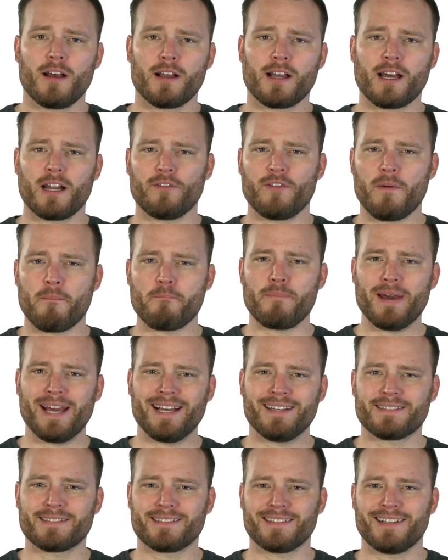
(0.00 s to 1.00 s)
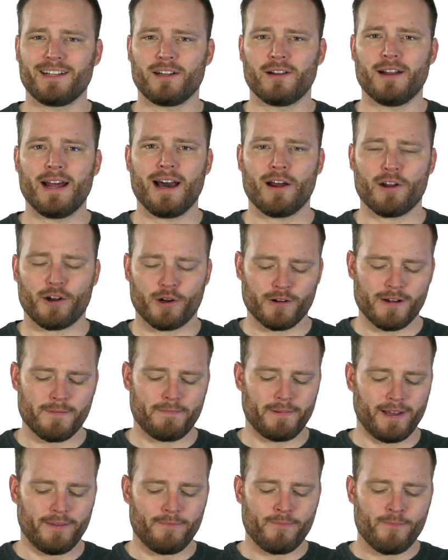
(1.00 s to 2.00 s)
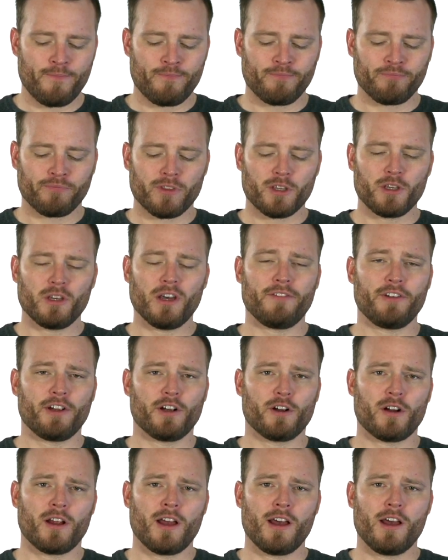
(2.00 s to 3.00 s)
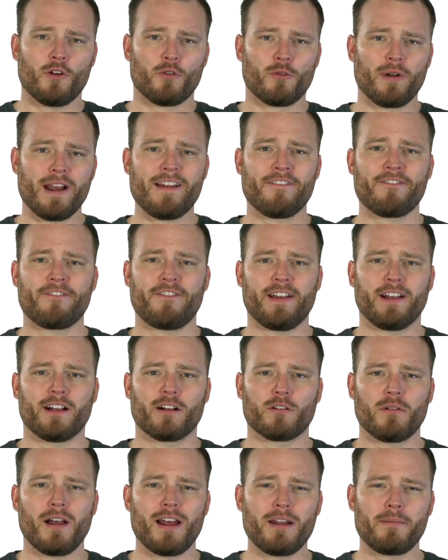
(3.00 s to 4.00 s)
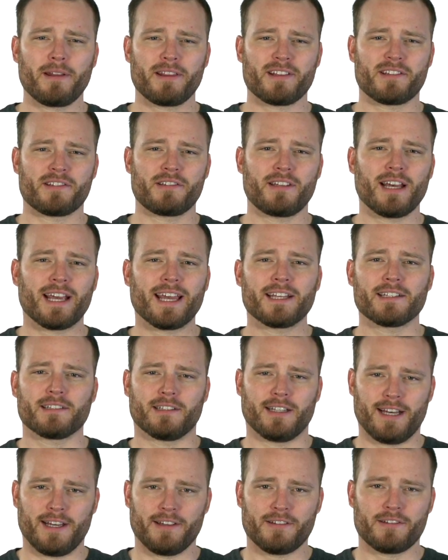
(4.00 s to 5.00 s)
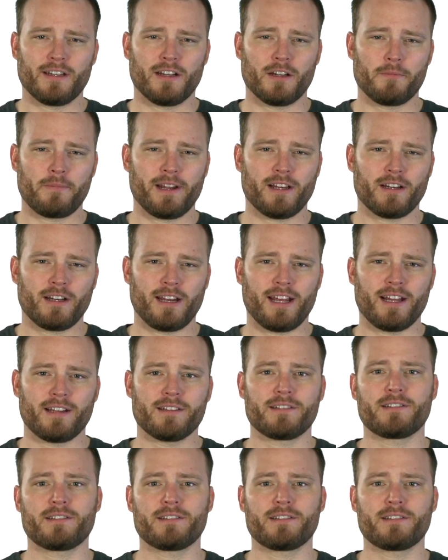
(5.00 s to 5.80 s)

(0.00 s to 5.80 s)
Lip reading: kind of a baseline on how to grip it. You have your ring finger right about the second lace. Now depending on hand